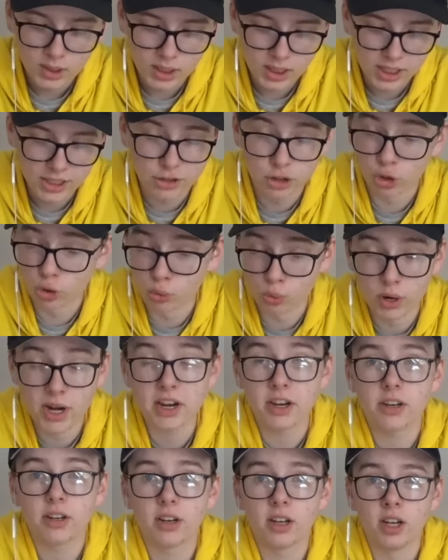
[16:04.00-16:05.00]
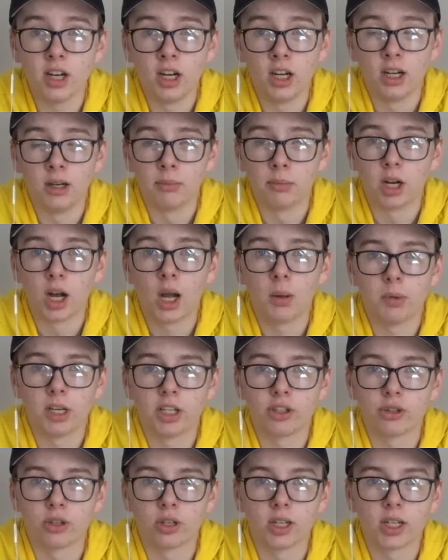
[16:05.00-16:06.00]
It's a great
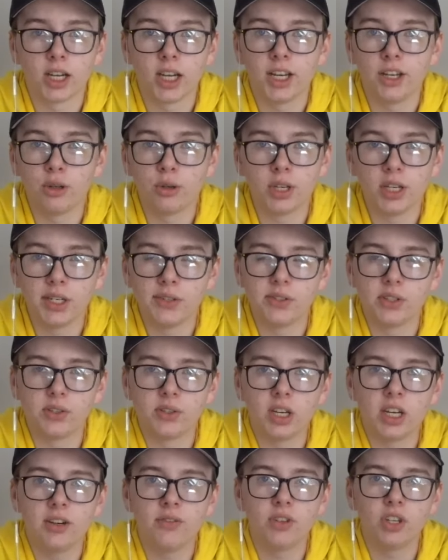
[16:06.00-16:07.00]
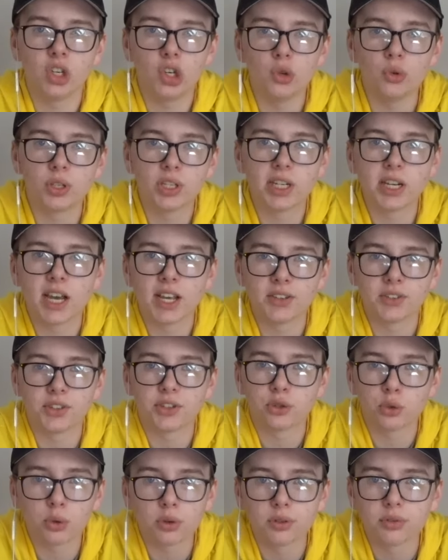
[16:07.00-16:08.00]
combat trick, and you can even use it as a
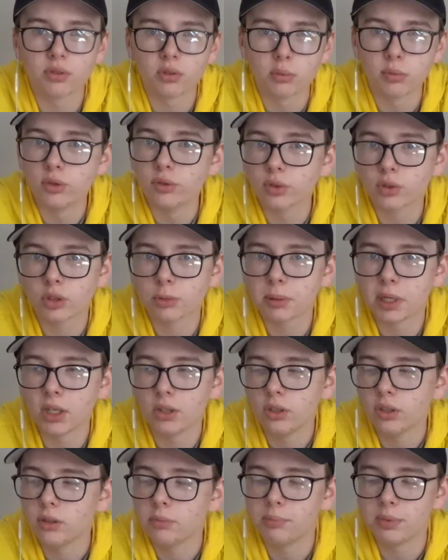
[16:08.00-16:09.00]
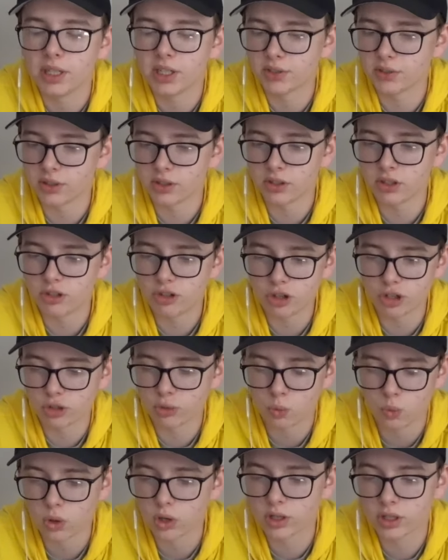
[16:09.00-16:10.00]
sort of removal spell because it
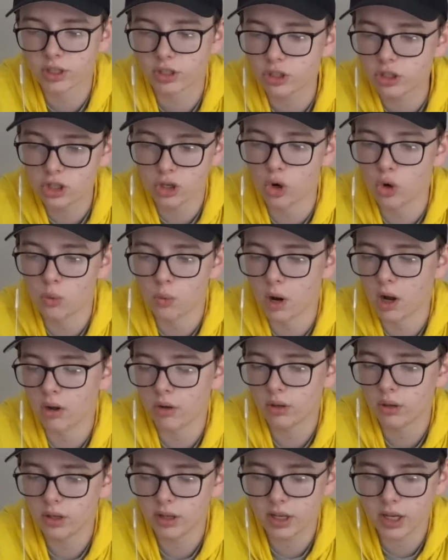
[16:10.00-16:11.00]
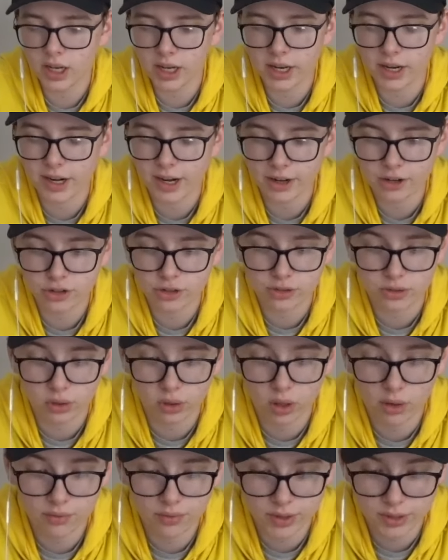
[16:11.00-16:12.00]
just works so well. And I just
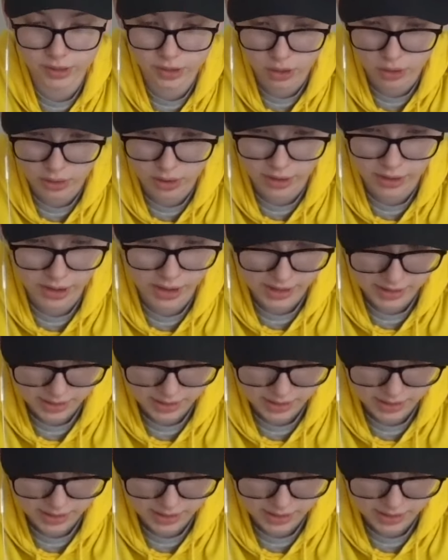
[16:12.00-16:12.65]
love this card. I think